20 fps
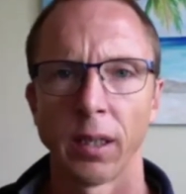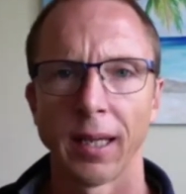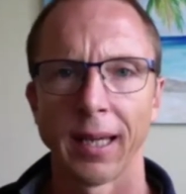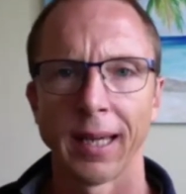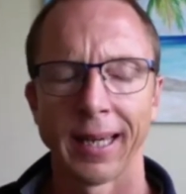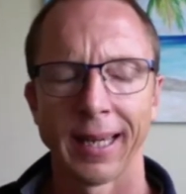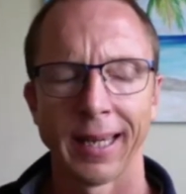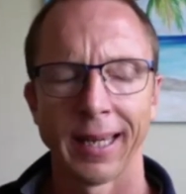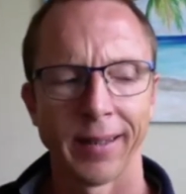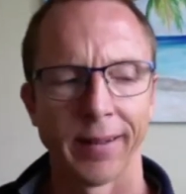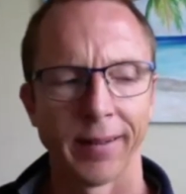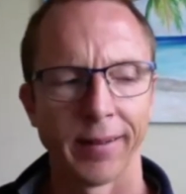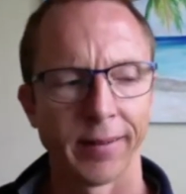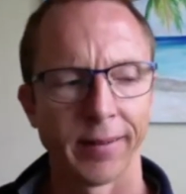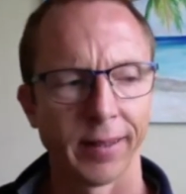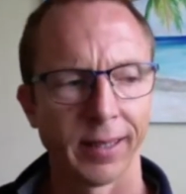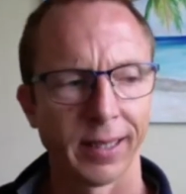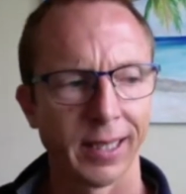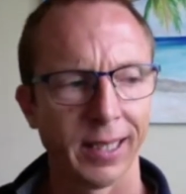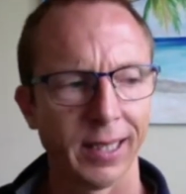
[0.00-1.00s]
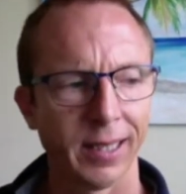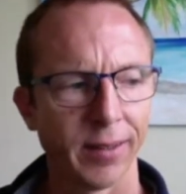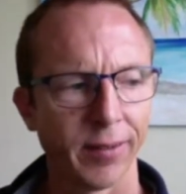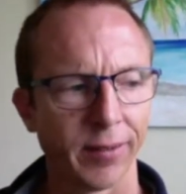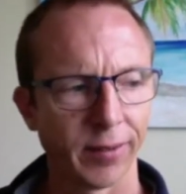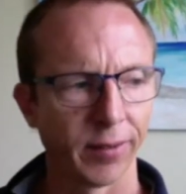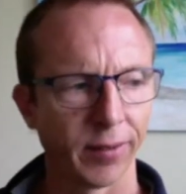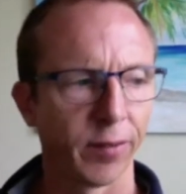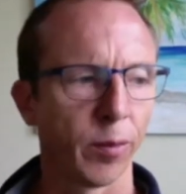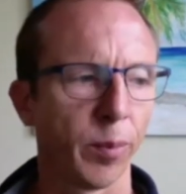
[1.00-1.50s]
And the key
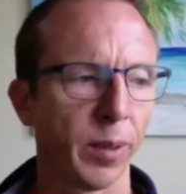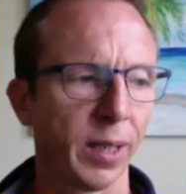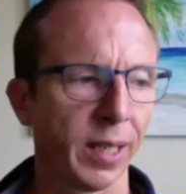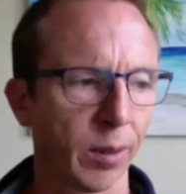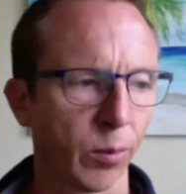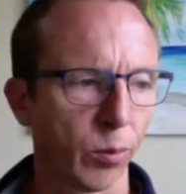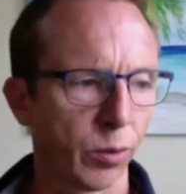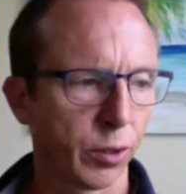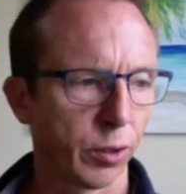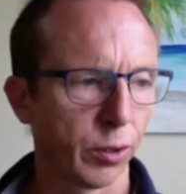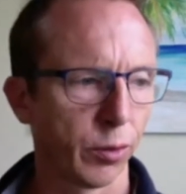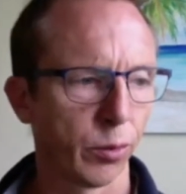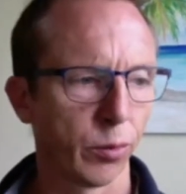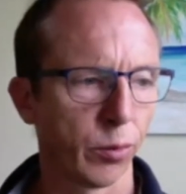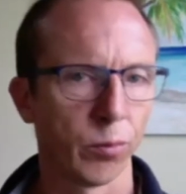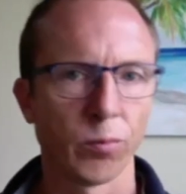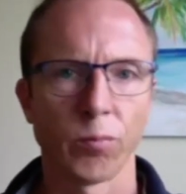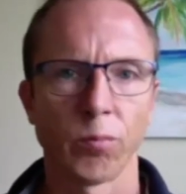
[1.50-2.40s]
is to be able to